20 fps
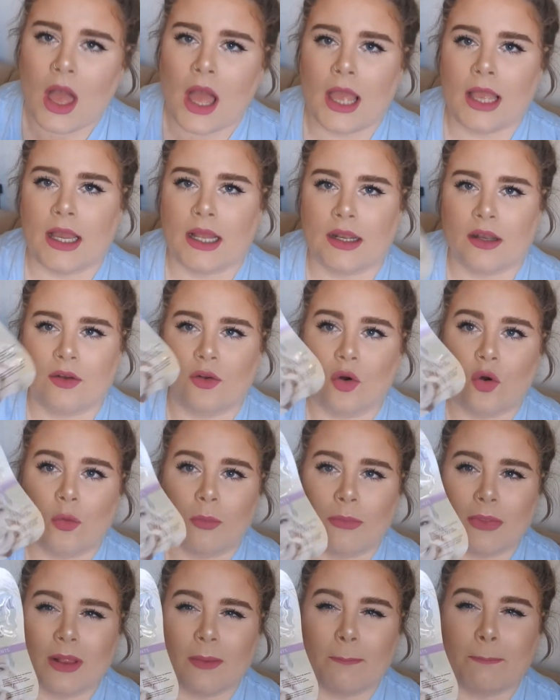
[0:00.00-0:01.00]
I got an
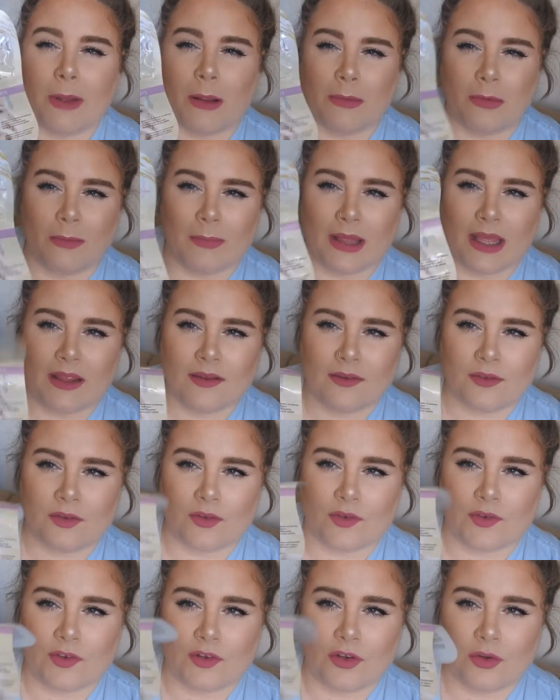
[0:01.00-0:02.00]
oatmeal bubble mask,
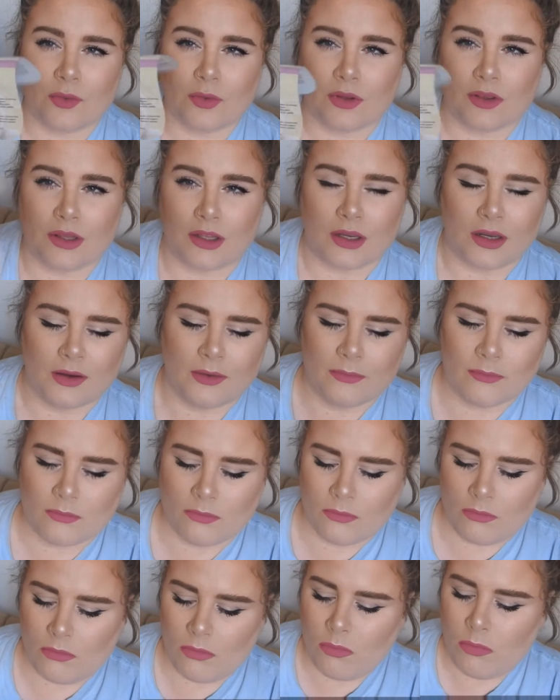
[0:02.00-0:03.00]
there's two in there,
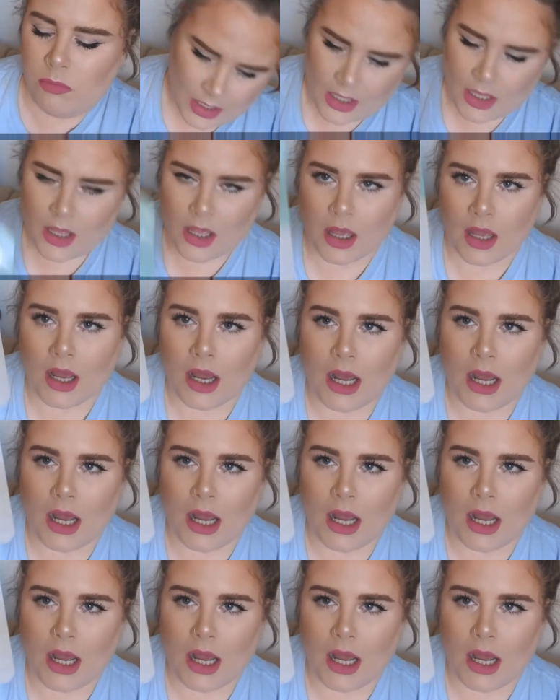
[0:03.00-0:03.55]
a